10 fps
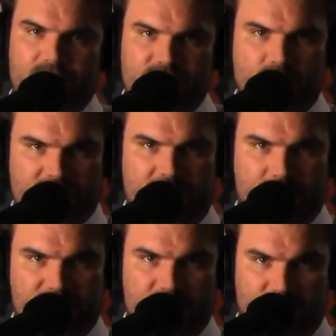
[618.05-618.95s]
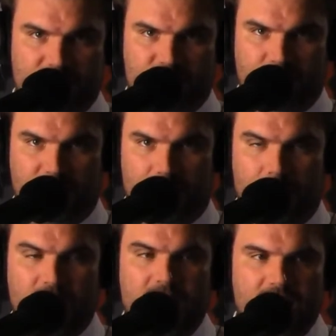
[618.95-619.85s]
This is what's happening to Ben
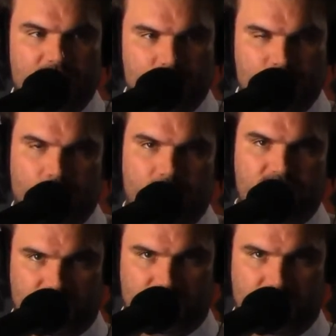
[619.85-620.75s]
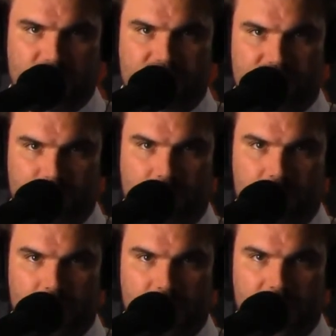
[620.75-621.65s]
Shapiro. And the new formula is very
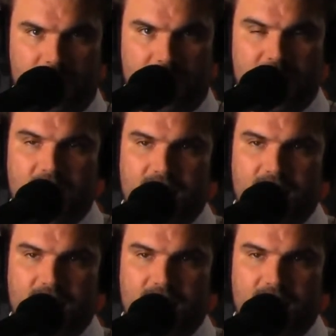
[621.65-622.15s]
simple, okay?